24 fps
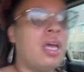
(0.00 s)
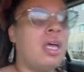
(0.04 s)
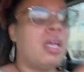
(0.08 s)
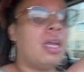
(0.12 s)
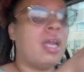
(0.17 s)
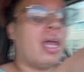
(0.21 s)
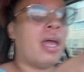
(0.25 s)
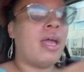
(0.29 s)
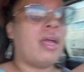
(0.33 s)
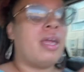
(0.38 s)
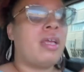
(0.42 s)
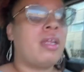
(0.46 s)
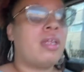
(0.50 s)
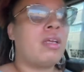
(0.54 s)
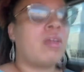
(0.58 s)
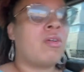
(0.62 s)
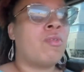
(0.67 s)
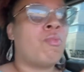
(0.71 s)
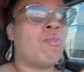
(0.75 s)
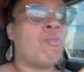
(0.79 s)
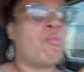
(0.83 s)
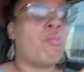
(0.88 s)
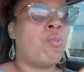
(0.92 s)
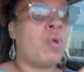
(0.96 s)
Like
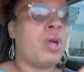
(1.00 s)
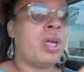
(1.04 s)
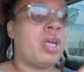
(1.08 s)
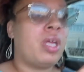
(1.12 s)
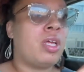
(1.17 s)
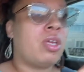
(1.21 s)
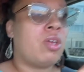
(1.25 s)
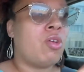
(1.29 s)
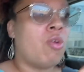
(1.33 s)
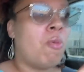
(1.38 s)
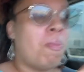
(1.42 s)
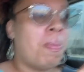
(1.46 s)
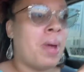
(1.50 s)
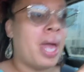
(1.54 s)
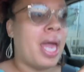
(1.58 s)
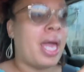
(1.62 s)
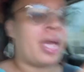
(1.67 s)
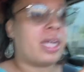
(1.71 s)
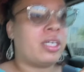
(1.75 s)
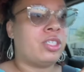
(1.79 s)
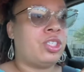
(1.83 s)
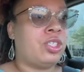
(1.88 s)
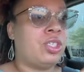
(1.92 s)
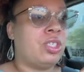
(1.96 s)
when you
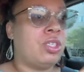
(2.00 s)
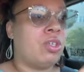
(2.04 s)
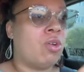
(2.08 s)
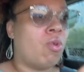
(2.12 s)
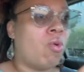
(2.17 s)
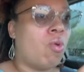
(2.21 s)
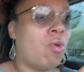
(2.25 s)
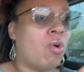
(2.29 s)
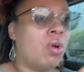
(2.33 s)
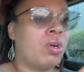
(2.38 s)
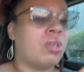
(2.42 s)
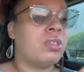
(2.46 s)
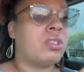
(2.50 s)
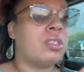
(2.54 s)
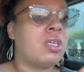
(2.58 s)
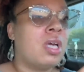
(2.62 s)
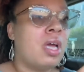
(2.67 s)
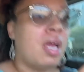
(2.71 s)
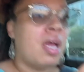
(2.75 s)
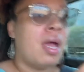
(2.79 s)
package in orders,